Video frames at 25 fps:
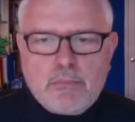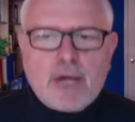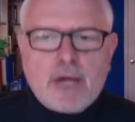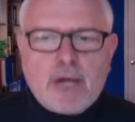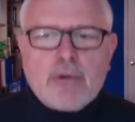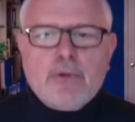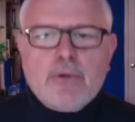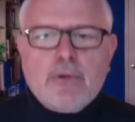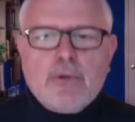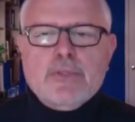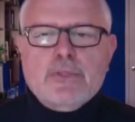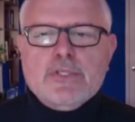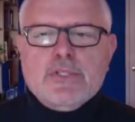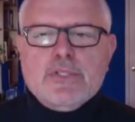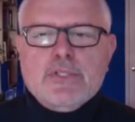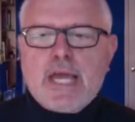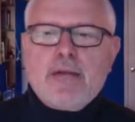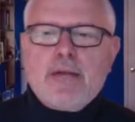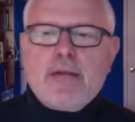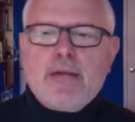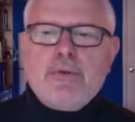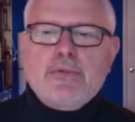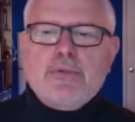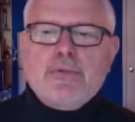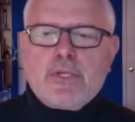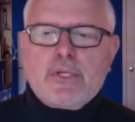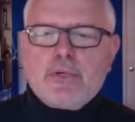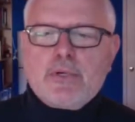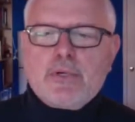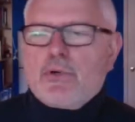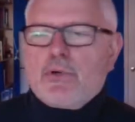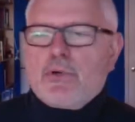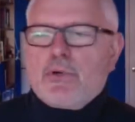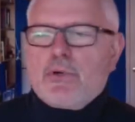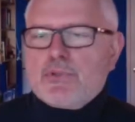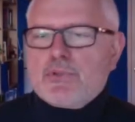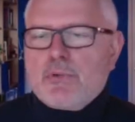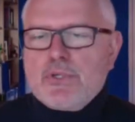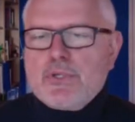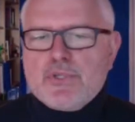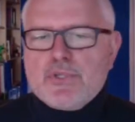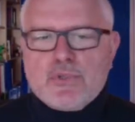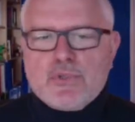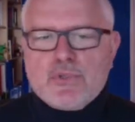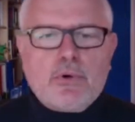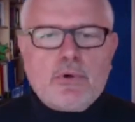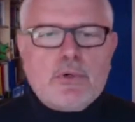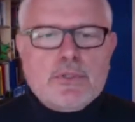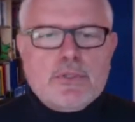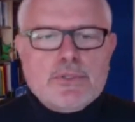barcode scanners at the grocery
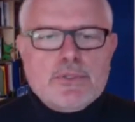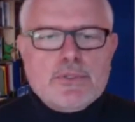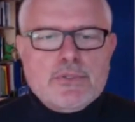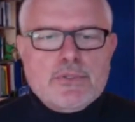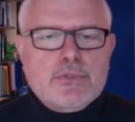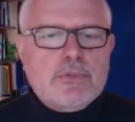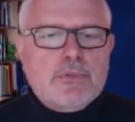stores